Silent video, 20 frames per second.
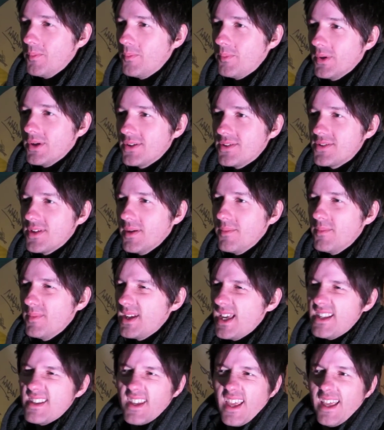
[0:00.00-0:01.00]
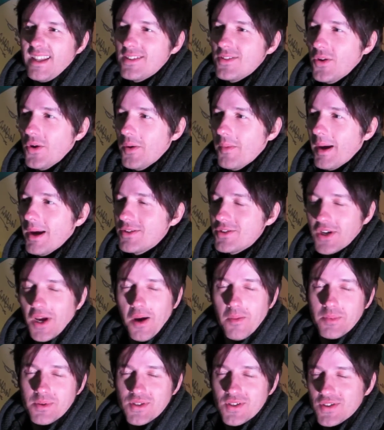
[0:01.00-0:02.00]
But it's not about
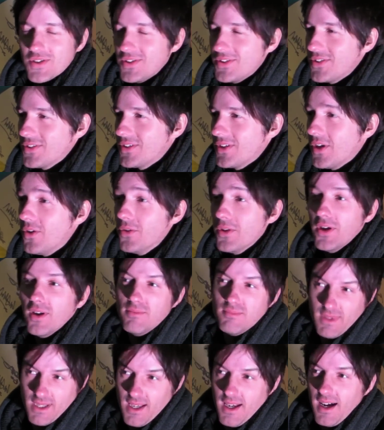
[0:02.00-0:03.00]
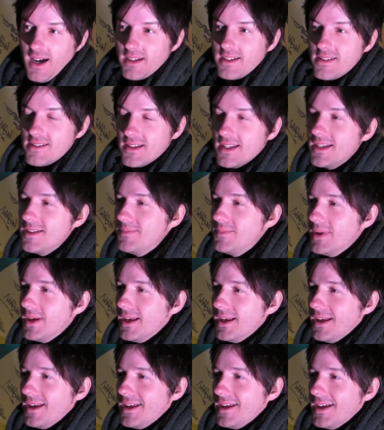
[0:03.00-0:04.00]
chart positions. Although I did see
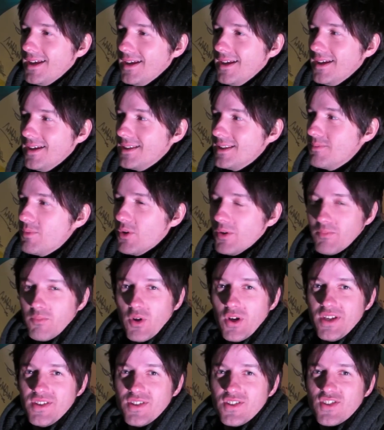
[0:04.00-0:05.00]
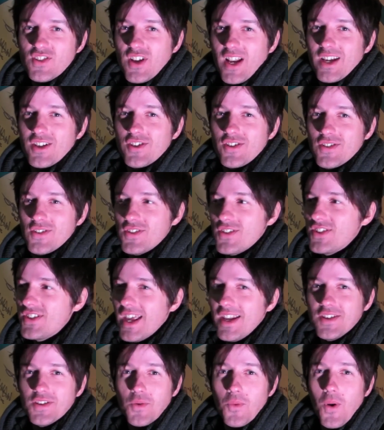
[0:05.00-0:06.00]
the bookies had slashed us to
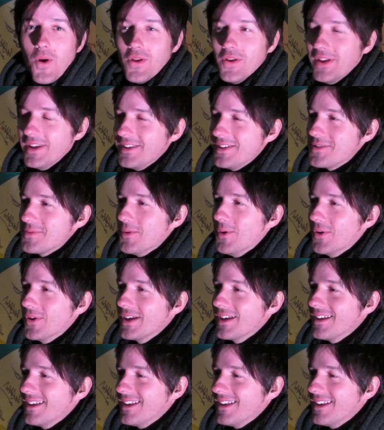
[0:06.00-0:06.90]
10-1 this morning.